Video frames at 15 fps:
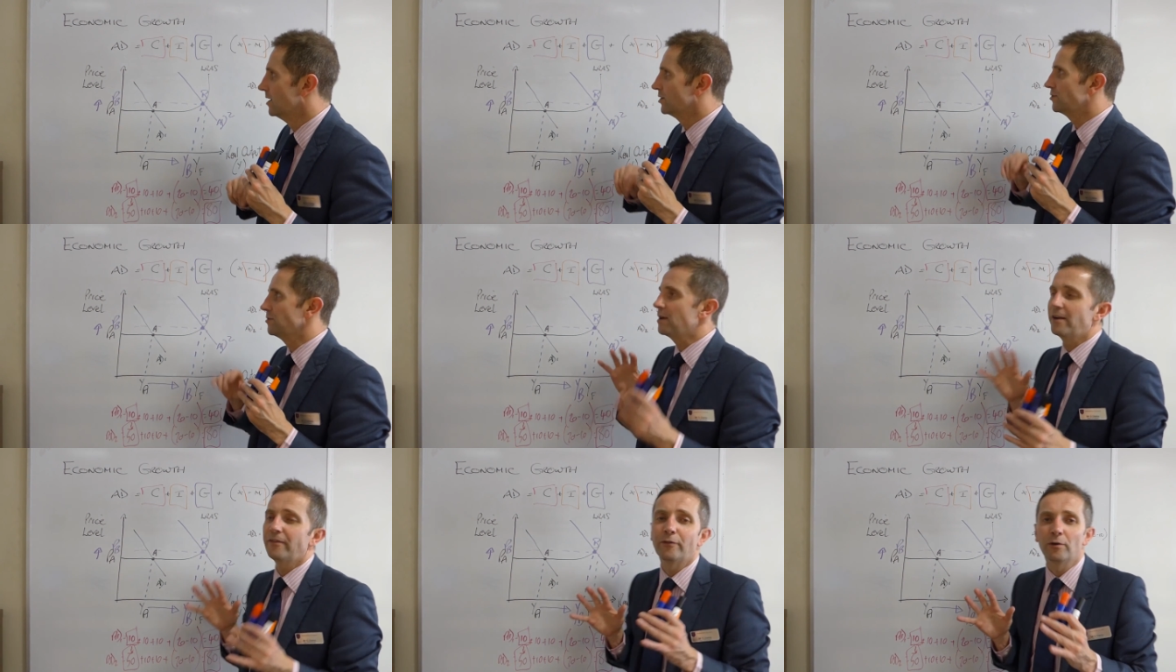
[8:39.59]
So
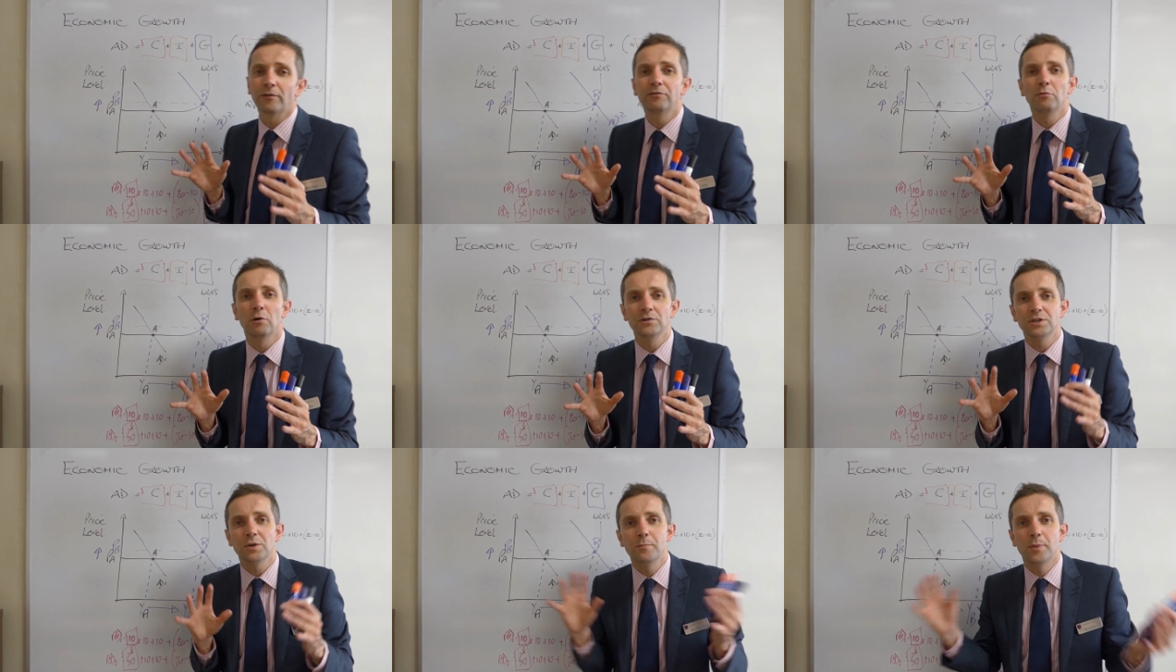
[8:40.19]
therefore, if you
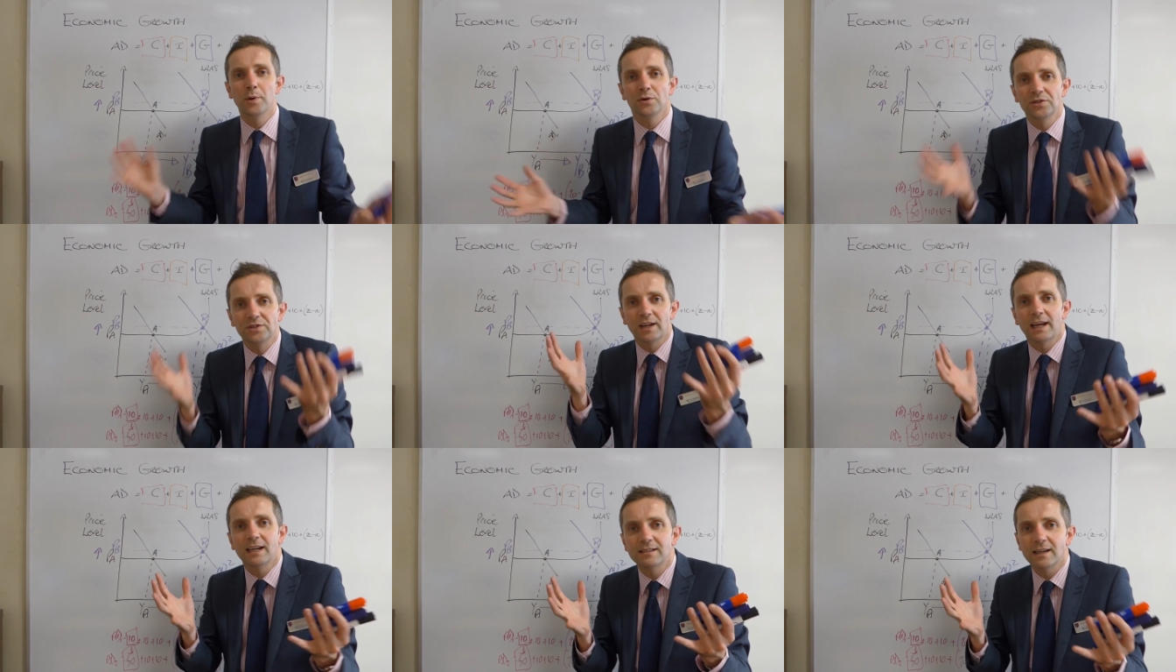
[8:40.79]
want to
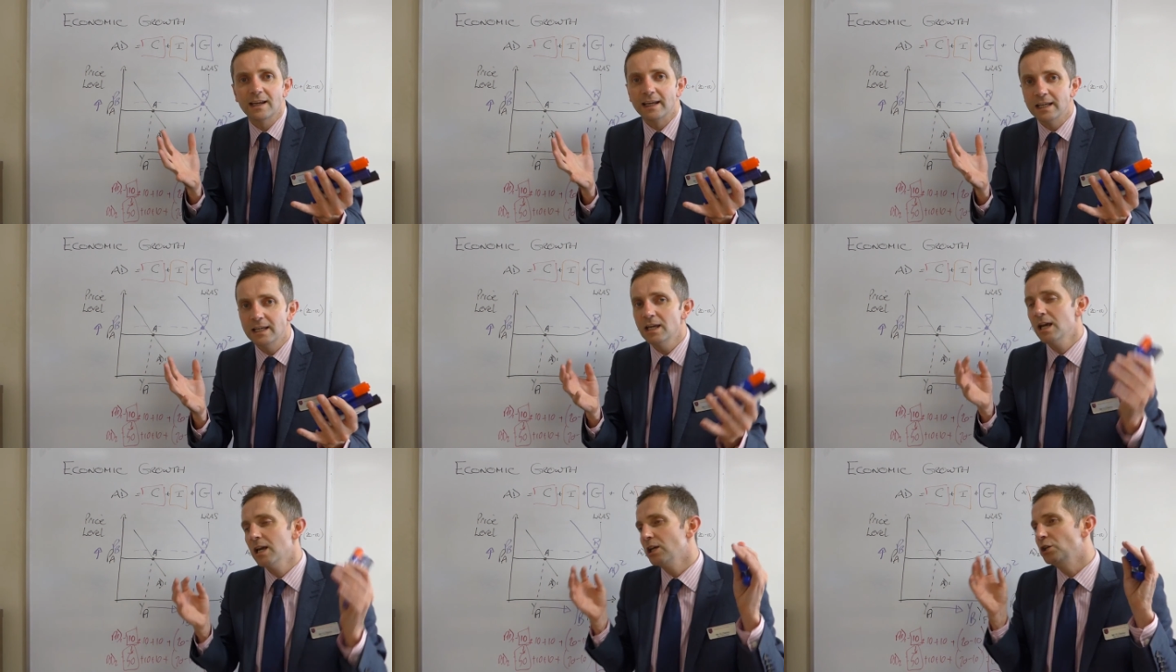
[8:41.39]
boost AD,
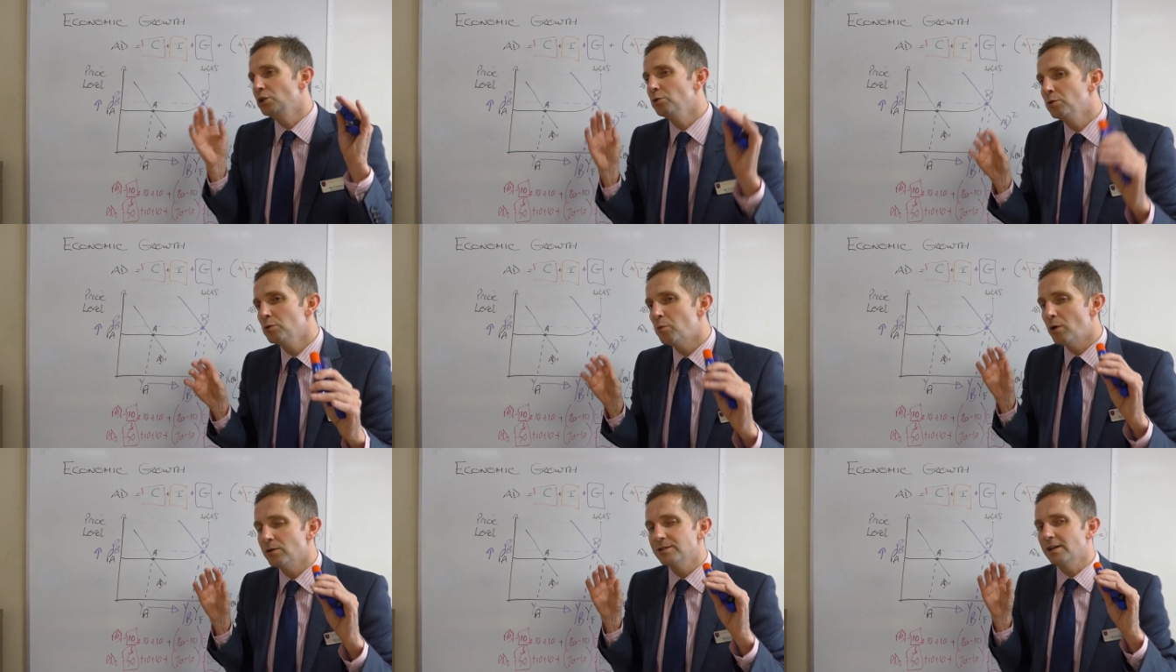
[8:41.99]
you
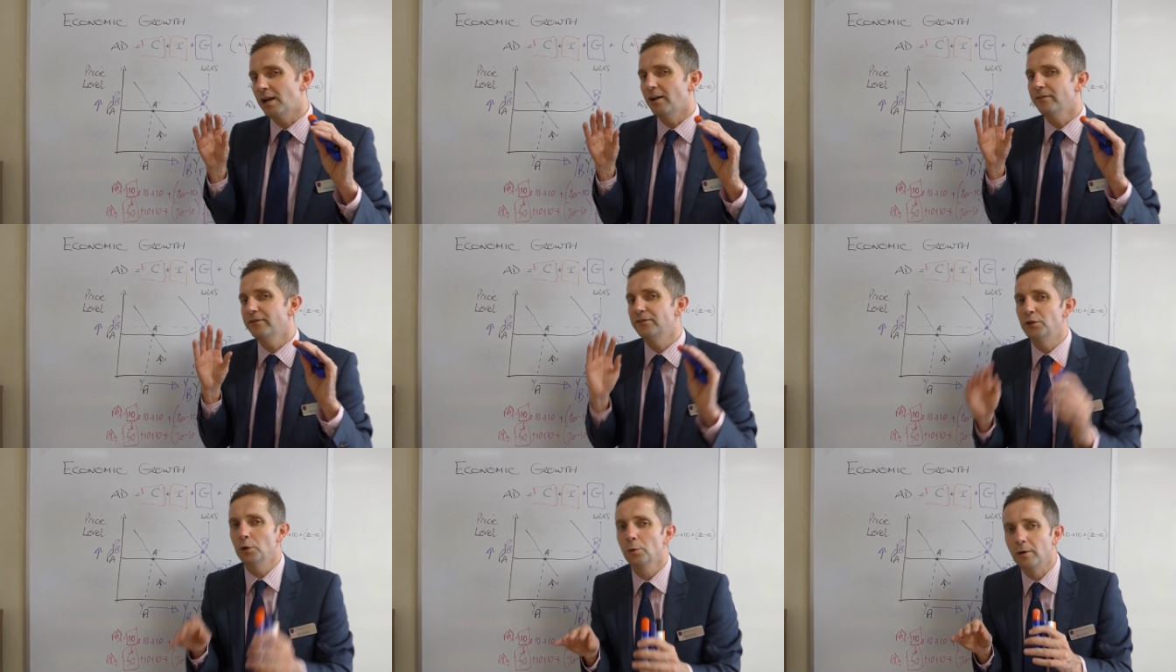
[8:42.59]
want to have
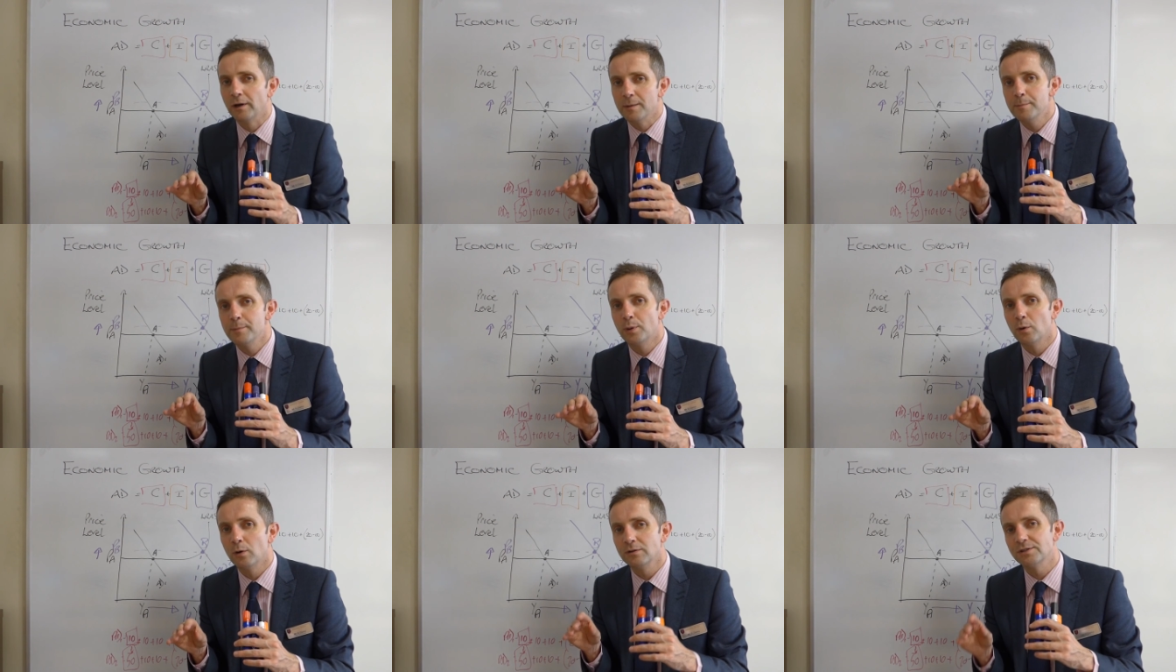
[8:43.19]
fewer
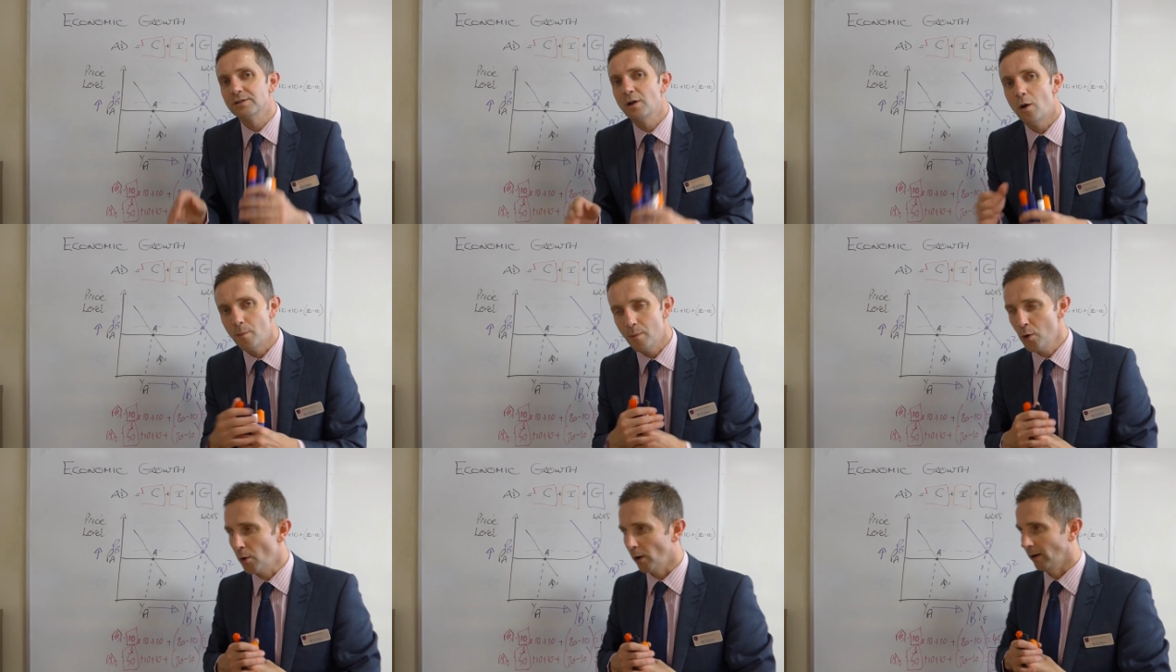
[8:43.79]
imports,
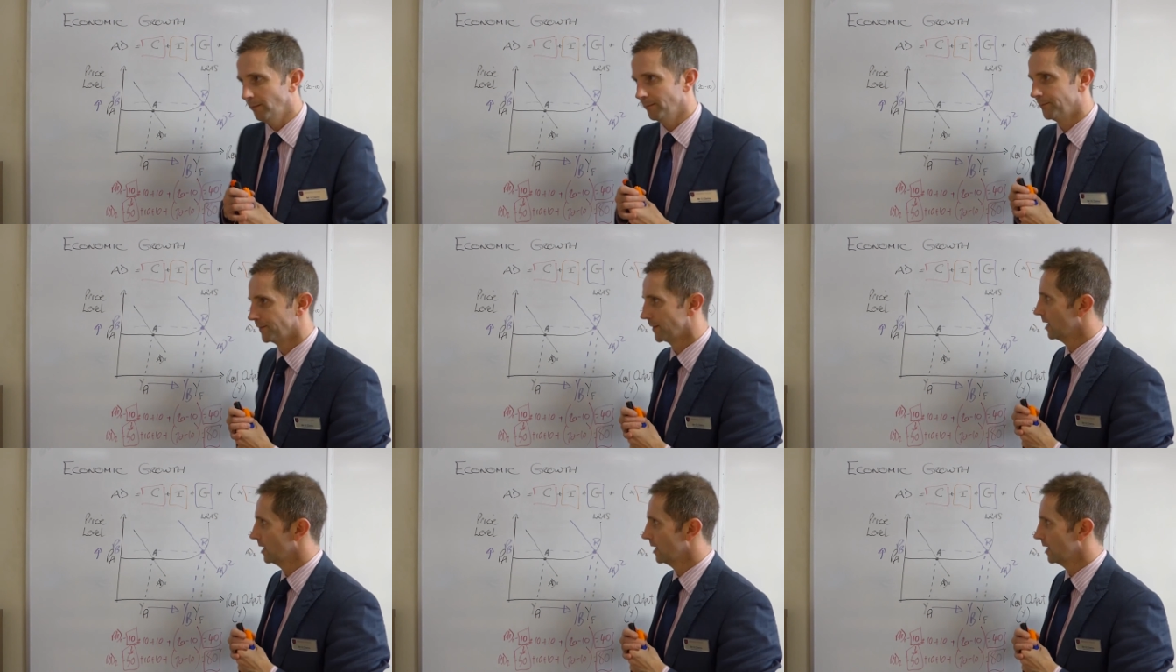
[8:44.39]
not more.